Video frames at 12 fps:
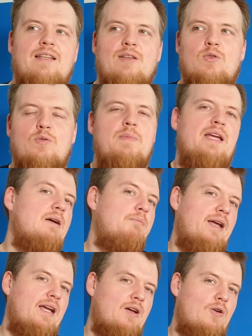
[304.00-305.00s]
don't make a
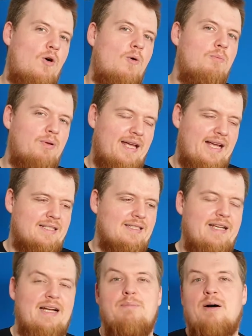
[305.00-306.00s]
big complex
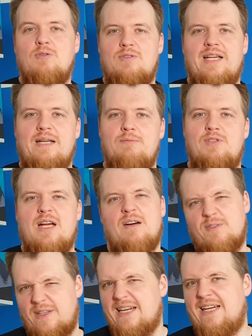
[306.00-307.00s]
thing about time
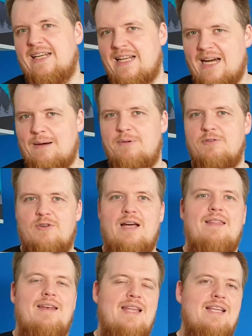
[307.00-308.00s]
travel. That can happen
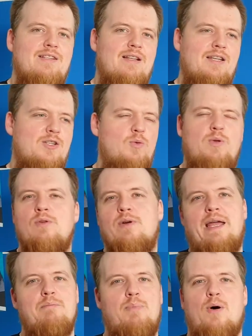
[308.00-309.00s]
rather easily, so we don't
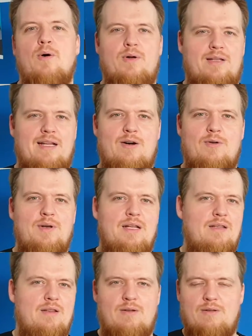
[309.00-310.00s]
get bogged down
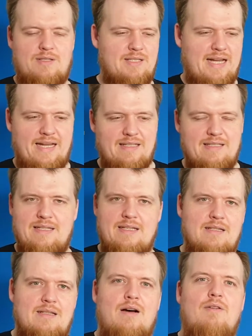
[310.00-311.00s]
in, you know, sciencey
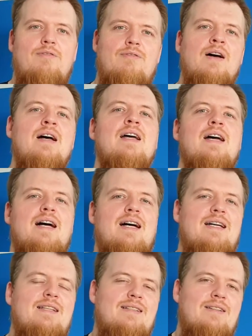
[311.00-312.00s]
stuff
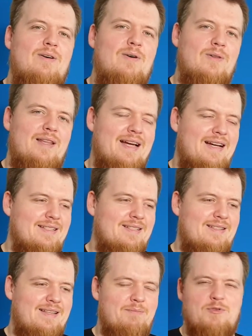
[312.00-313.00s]
and all that,
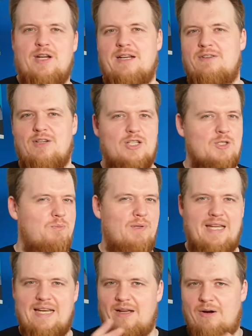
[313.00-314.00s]
them trying to
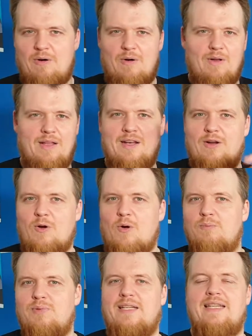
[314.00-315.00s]
explain it all in a
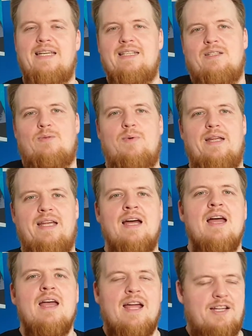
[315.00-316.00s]
complicated way.
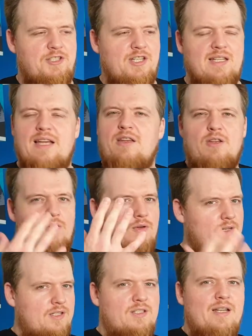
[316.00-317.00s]
It's just like, you know,
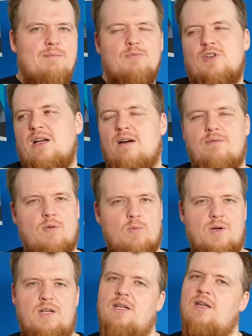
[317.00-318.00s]
there's time travel,
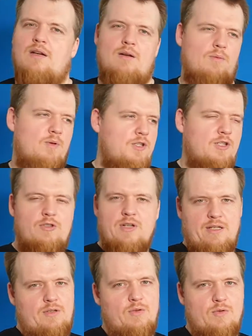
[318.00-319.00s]
we're here, we're just
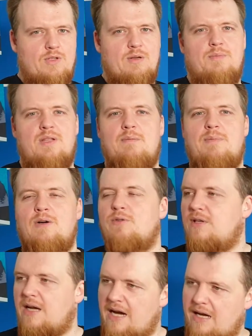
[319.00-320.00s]
trying to do something
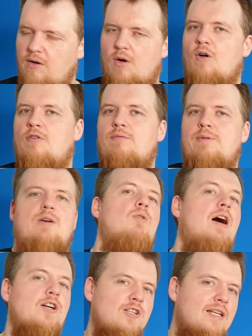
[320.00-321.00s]
about it, and off we go.
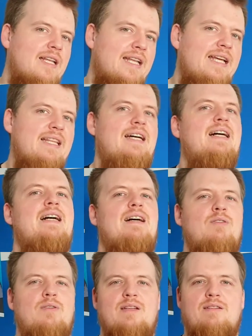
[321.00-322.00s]
I really like that,
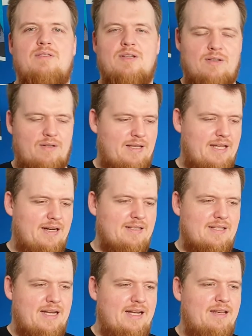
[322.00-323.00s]
and you know, there
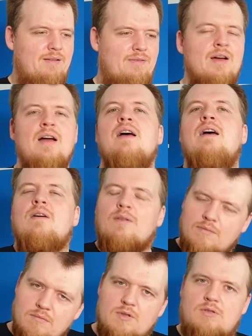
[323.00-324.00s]
it's kind of
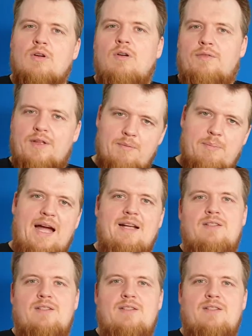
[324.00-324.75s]
the sort of the Back